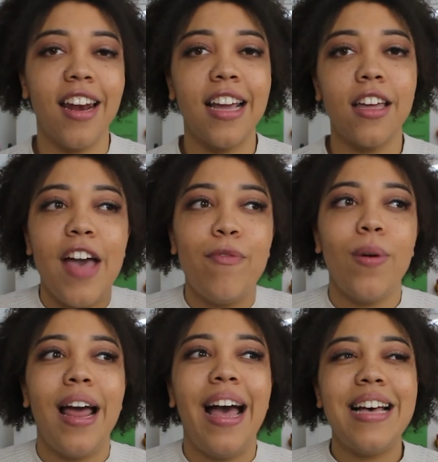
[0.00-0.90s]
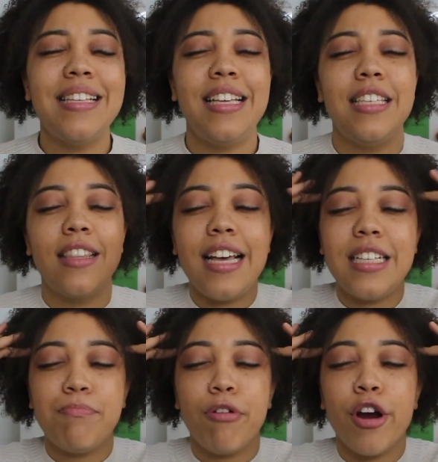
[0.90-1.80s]
Like, everyone has these
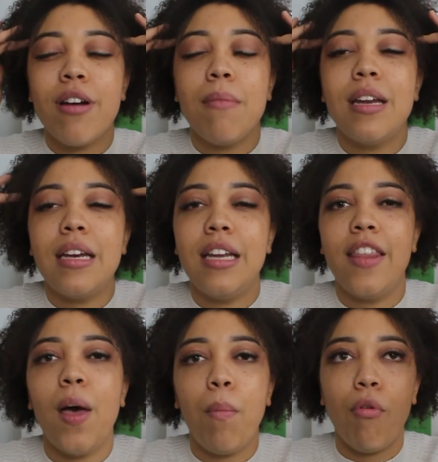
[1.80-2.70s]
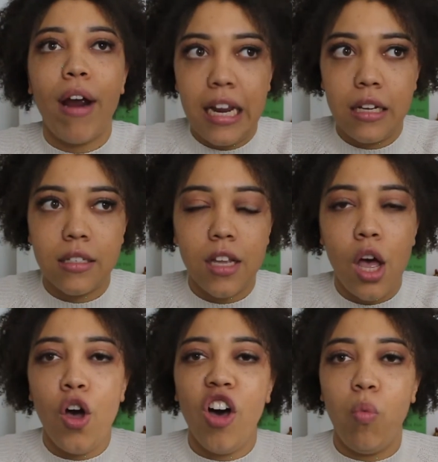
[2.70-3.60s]
things programmed into their brains
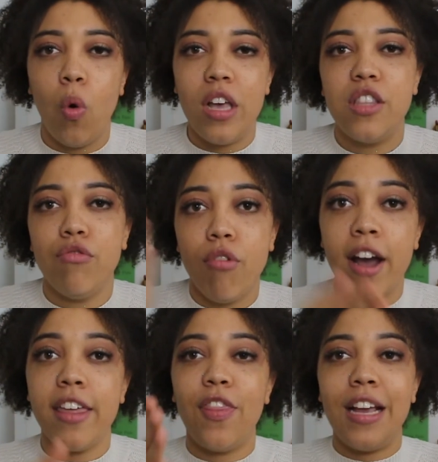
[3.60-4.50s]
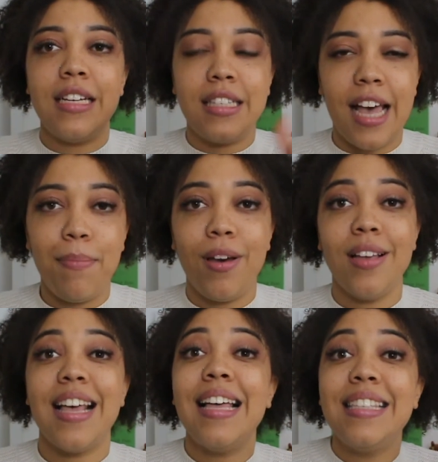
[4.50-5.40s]
of what is the right thing to say, because
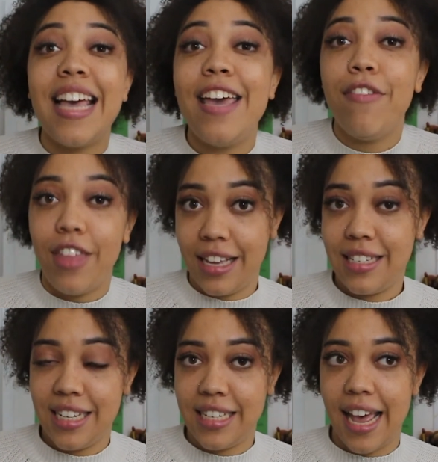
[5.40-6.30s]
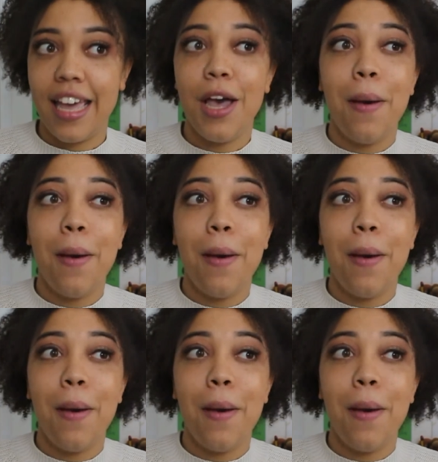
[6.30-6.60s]
they're safe things to say,